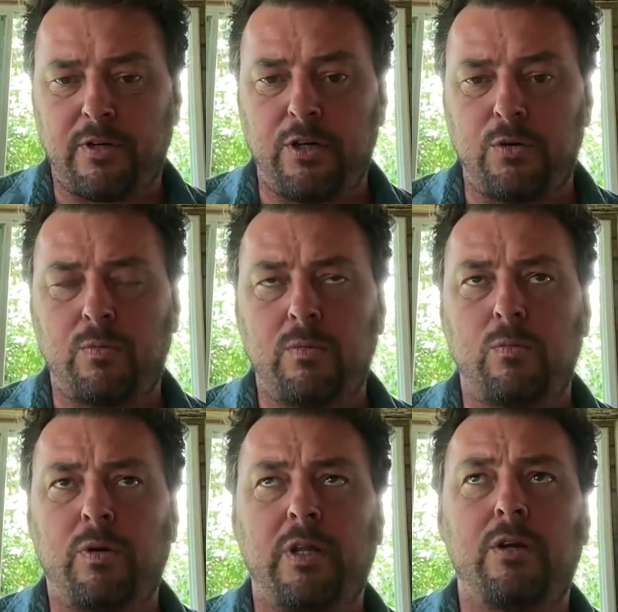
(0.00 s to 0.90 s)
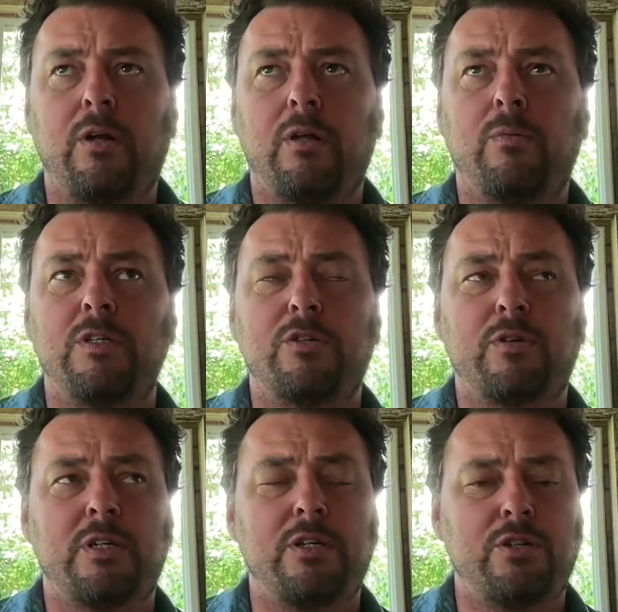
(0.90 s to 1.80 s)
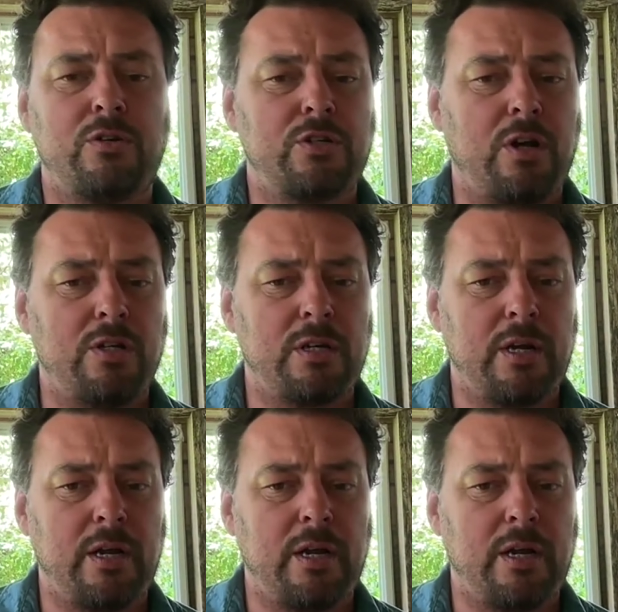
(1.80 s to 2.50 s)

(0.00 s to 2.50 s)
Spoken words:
what do they call it? What's Christine Jones calls it?